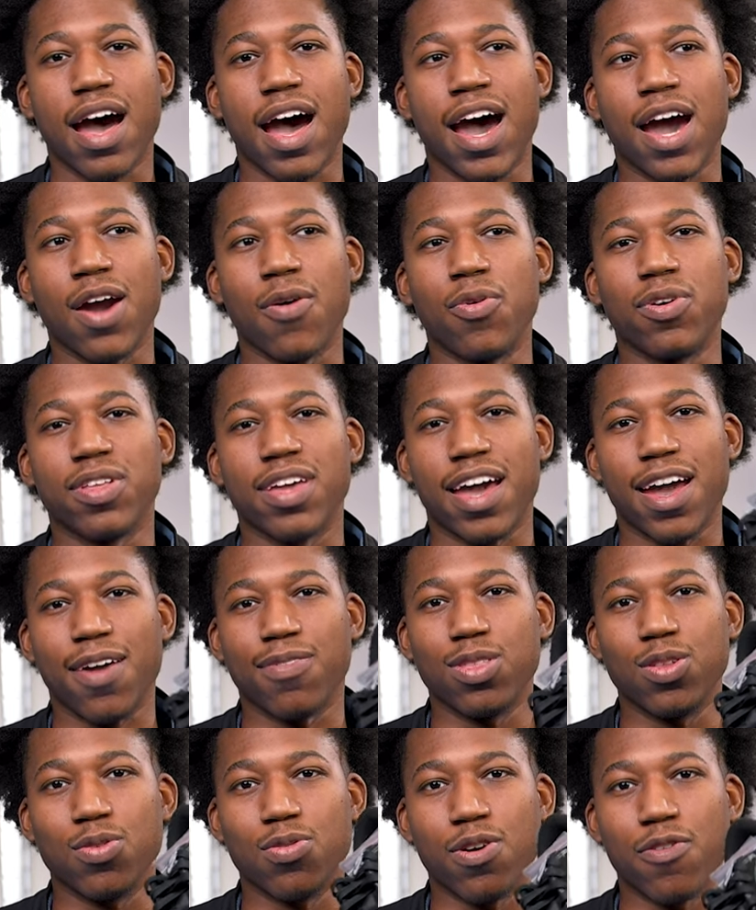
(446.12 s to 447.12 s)
I would
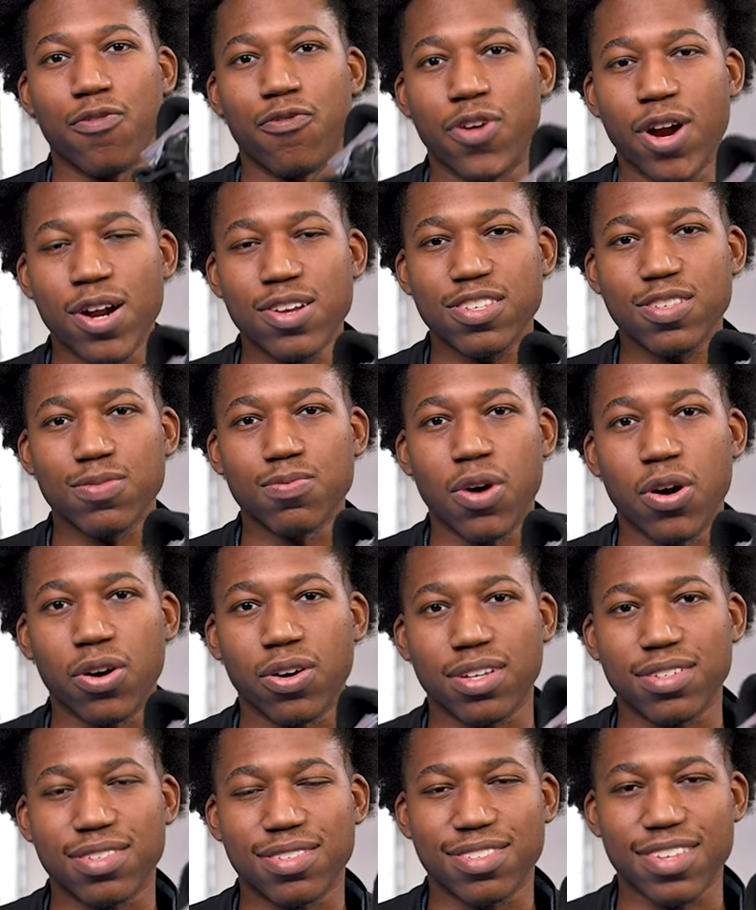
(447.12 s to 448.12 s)
have the reverse
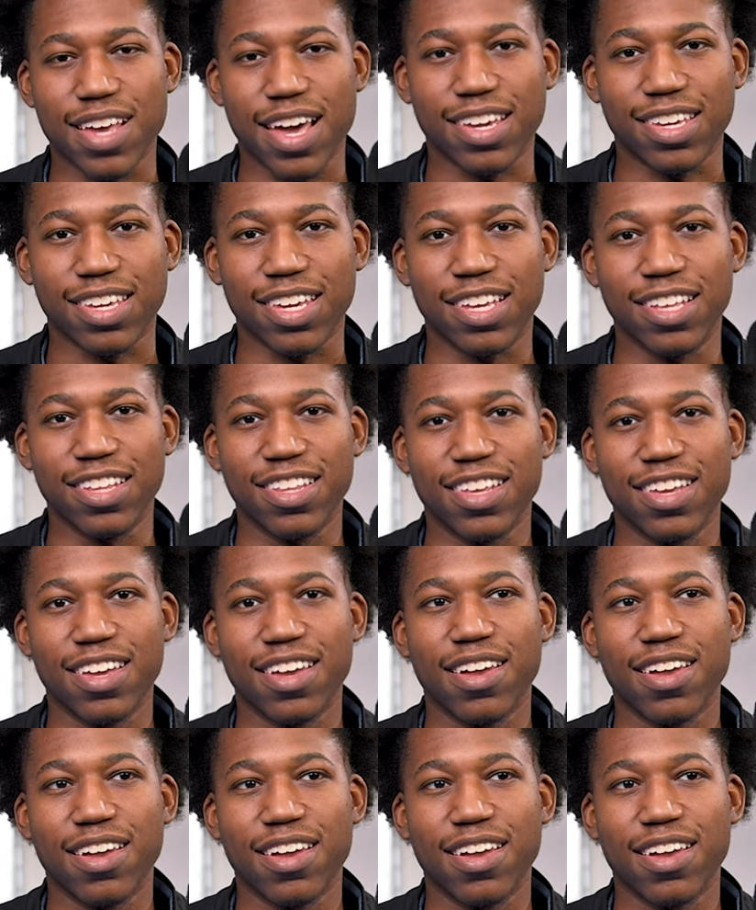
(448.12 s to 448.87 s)
Mocha second,